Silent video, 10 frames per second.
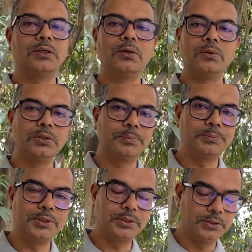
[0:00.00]
download
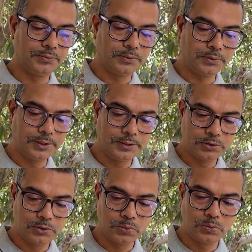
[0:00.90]
the PDF.
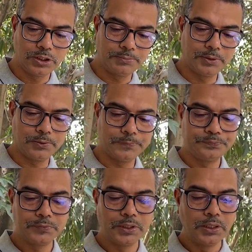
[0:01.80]
Okay, so do let me know